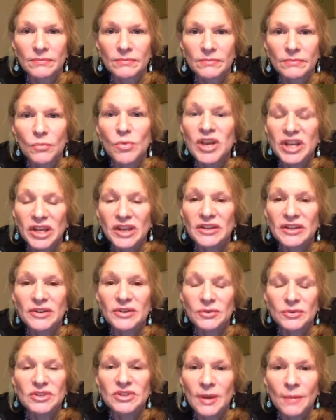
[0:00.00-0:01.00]
We need to
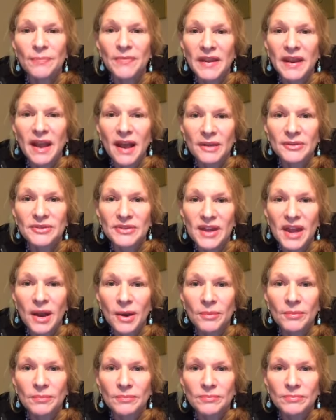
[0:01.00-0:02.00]
do something else
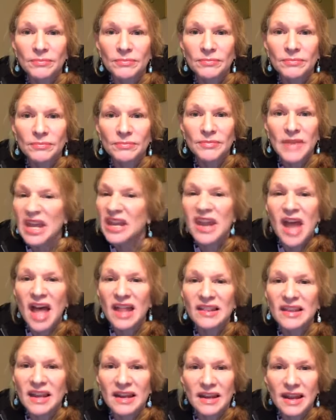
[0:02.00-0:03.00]
now and
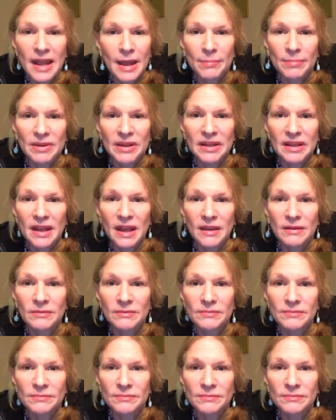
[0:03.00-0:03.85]
not let it happen again.